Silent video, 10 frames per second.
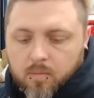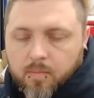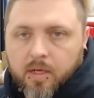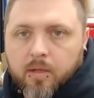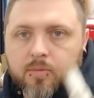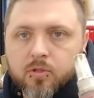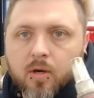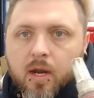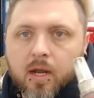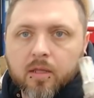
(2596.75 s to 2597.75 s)
medium
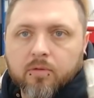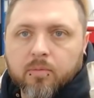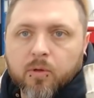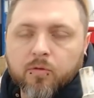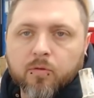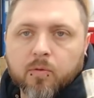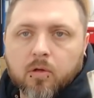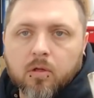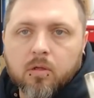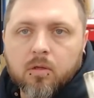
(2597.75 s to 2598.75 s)
strength,
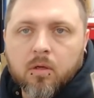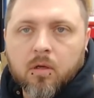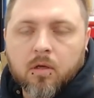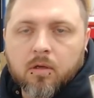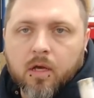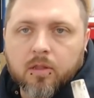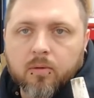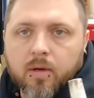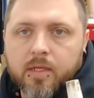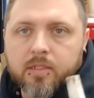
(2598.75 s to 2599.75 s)
removable, not
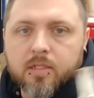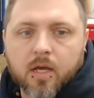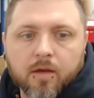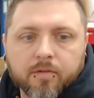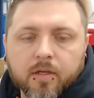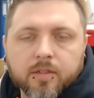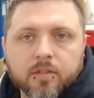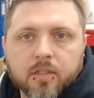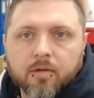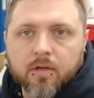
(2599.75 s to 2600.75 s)
the red stuff because
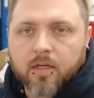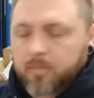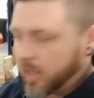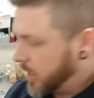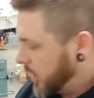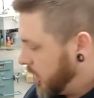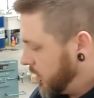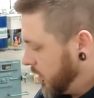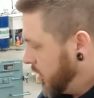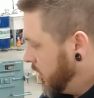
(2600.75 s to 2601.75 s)
you'll never get them back
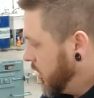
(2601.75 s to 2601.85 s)
out.